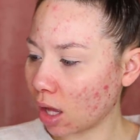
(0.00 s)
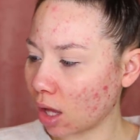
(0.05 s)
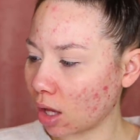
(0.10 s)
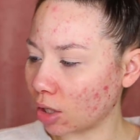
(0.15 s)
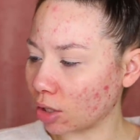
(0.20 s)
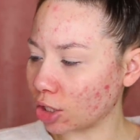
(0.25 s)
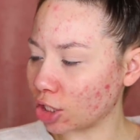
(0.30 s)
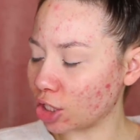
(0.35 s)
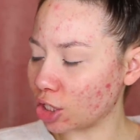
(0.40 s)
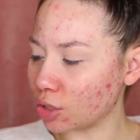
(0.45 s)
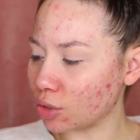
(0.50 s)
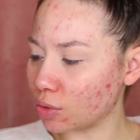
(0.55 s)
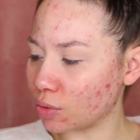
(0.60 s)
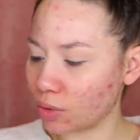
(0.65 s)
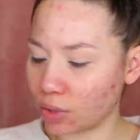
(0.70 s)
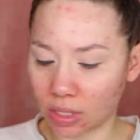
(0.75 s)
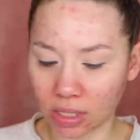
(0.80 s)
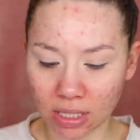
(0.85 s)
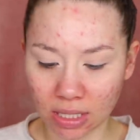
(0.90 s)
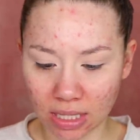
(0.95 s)
I'll
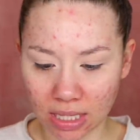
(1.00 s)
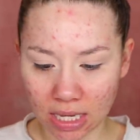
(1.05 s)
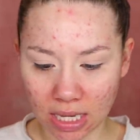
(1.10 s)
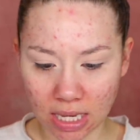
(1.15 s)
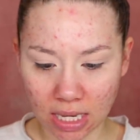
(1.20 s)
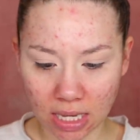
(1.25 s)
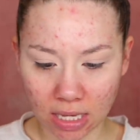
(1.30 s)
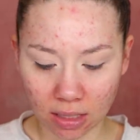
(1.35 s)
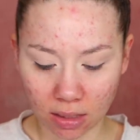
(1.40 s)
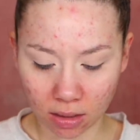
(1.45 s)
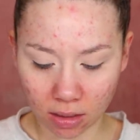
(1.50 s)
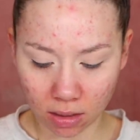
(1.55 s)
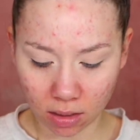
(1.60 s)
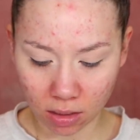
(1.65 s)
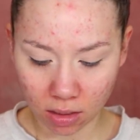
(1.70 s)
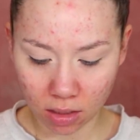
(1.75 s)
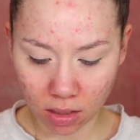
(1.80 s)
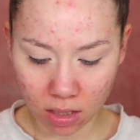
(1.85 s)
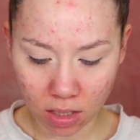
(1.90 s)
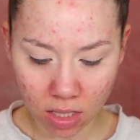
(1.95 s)
use the
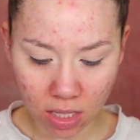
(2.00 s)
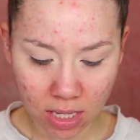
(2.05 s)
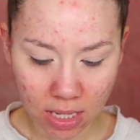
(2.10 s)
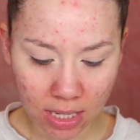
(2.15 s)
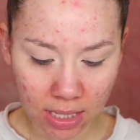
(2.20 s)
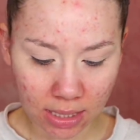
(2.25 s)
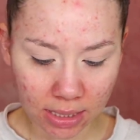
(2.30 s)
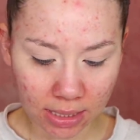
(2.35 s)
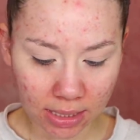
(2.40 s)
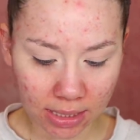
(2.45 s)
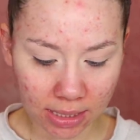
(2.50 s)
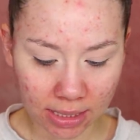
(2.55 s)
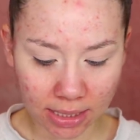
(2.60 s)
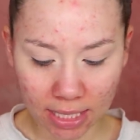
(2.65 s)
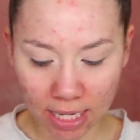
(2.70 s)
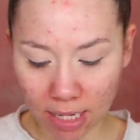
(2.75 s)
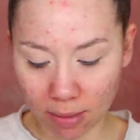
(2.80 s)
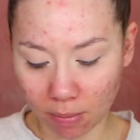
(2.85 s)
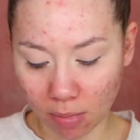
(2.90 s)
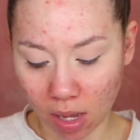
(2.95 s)

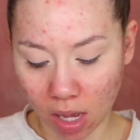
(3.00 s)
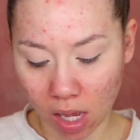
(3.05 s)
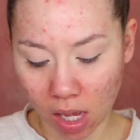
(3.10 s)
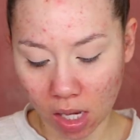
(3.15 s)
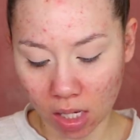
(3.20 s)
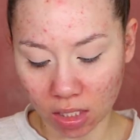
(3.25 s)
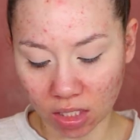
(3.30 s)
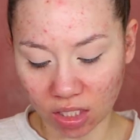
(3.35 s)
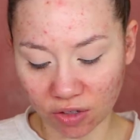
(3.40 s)
Sigma